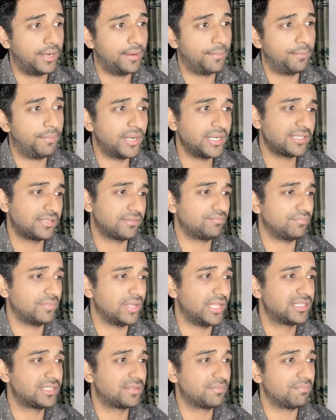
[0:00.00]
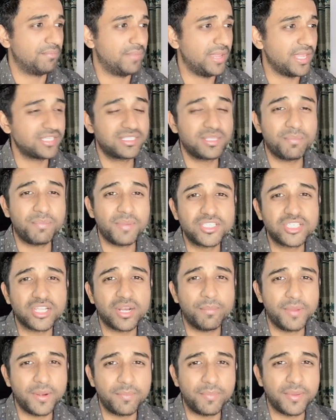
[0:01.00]
but it makes the picture
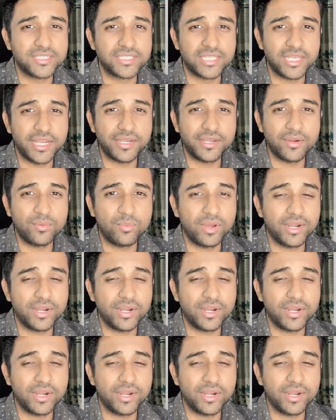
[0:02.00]
a bit pixelated.